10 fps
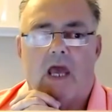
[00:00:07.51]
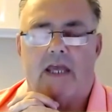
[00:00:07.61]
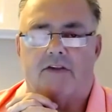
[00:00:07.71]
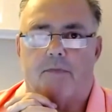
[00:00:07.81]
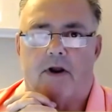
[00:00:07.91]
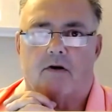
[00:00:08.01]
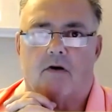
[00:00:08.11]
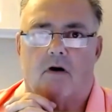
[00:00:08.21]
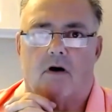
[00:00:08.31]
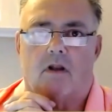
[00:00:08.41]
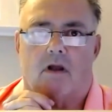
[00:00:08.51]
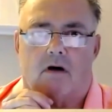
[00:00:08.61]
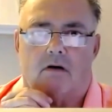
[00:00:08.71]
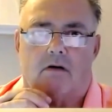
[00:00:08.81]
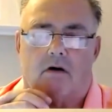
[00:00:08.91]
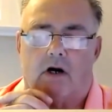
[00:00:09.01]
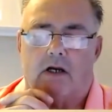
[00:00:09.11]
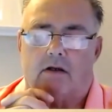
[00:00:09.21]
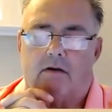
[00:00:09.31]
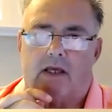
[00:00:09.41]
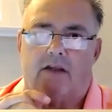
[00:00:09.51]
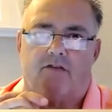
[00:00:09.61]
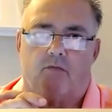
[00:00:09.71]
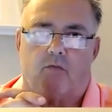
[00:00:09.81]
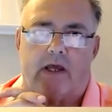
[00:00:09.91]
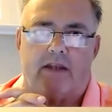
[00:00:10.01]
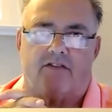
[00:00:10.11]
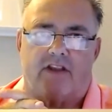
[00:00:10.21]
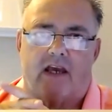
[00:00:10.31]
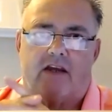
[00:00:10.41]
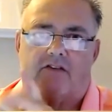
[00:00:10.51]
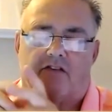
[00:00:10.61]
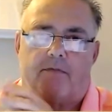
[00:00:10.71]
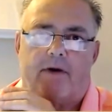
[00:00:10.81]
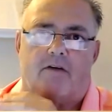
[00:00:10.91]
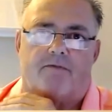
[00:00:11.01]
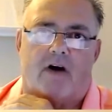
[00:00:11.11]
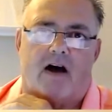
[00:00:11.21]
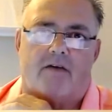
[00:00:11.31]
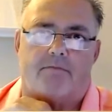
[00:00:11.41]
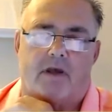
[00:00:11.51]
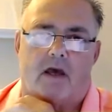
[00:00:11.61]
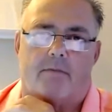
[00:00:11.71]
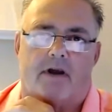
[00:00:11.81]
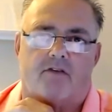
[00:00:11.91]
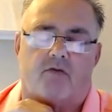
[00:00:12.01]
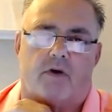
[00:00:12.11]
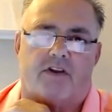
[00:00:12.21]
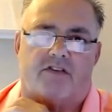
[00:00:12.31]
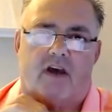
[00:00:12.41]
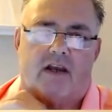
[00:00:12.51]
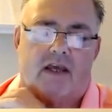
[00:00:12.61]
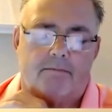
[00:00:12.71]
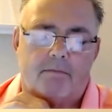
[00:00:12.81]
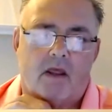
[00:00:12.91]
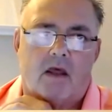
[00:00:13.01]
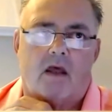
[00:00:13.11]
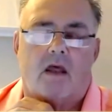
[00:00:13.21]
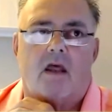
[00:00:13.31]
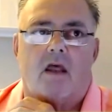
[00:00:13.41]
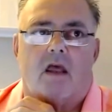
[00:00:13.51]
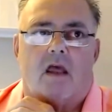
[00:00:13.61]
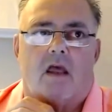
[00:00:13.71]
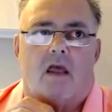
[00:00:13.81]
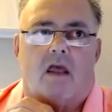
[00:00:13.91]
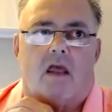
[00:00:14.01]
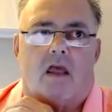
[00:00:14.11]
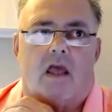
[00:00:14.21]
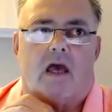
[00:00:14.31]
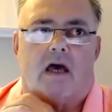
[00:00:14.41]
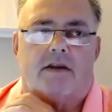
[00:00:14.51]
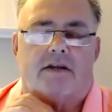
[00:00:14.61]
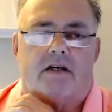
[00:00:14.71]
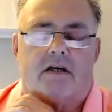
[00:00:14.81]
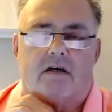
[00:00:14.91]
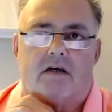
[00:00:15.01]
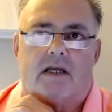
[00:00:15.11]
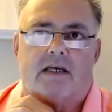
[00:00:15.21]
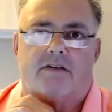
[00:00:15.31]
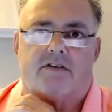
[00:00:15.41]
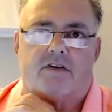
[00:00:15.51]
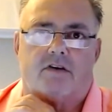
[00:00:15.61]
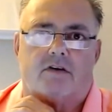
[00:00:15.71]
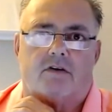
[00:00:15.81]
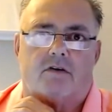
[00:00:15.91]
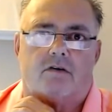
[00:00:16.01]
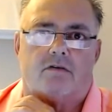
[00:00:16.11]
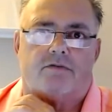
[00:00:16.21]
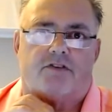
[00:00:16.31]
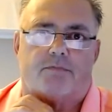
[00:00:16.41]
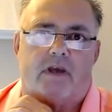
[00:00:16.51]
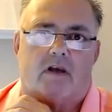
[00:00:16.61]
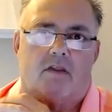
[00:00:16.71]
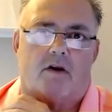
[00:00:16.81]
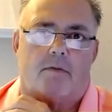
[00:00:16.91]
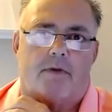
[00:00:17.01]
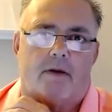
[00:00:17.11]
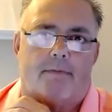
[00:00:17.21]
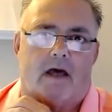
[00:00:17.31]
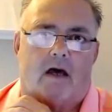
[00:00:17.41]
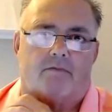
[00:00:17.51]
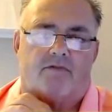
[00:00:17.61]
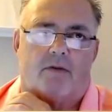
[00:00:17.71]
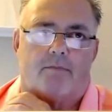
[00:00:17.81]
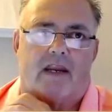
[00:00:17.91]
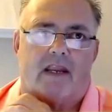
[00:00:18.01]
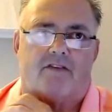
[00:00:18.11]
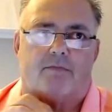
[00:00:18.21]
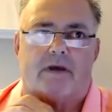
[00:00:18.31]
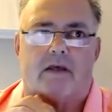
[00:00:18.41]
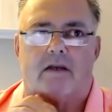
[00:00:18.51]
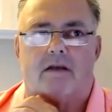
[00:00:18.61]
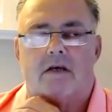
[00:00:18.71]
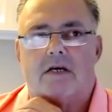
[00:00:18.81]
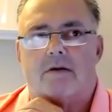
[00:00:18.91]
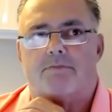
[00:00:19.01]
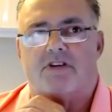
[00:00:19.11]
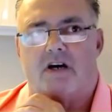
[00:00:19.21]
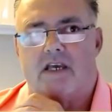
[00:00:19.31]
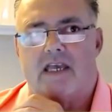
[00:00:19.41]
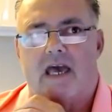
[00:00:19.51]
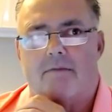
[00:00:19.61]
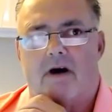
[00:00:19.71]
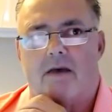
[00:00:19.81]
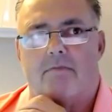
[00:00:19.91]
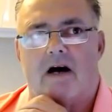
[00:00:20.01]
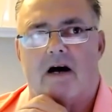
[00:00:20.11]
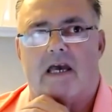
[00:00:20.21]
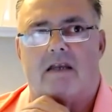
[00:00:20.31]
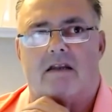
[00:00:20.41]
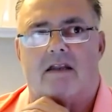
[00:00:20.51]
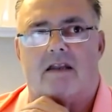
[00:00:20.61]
Hey, it's Better Call. All right, it's Wednesday, just about 5 p.m. on the 22nd. And I'd like to speak a little bit about something that's been tugging at my mind,